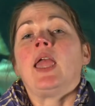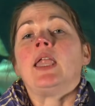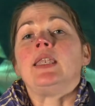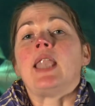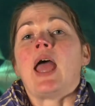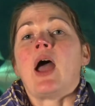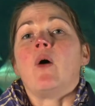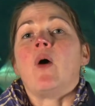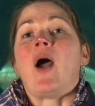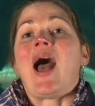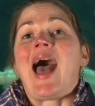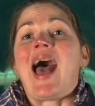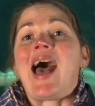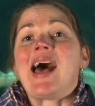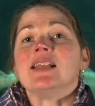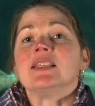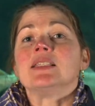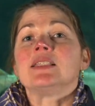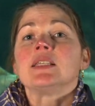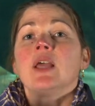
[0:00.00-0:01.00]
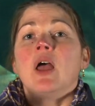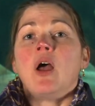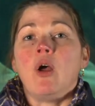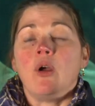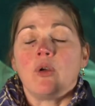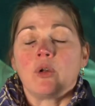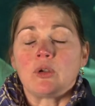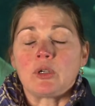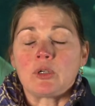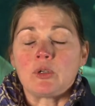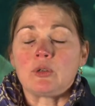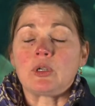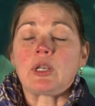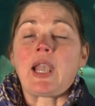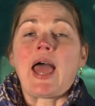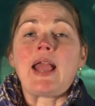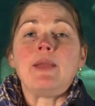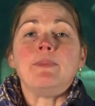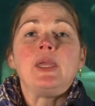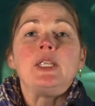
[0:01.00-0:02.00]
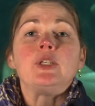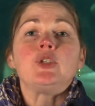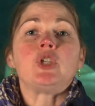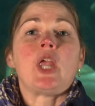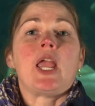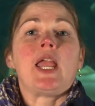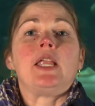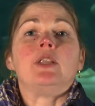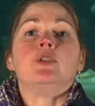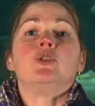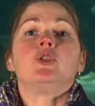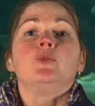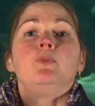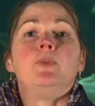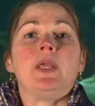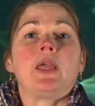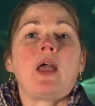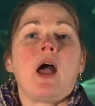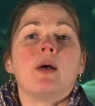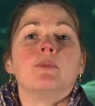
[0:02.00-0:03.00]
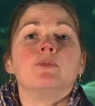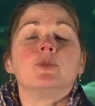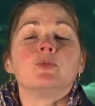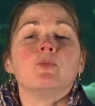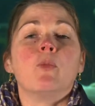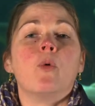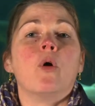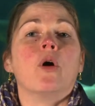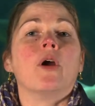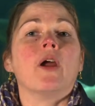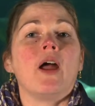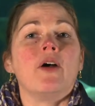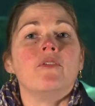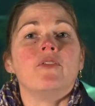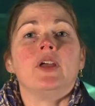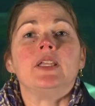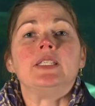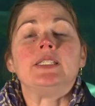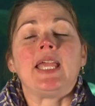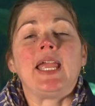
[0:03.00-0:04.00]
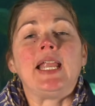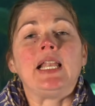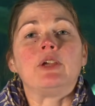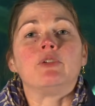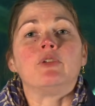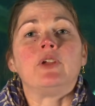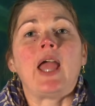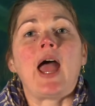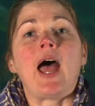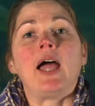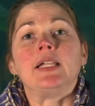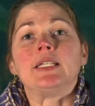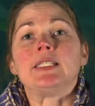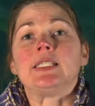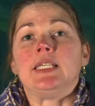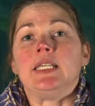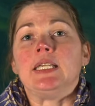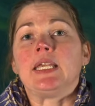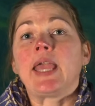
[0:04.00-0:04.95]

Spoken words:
Now, as climate change becomes more of a daily reality,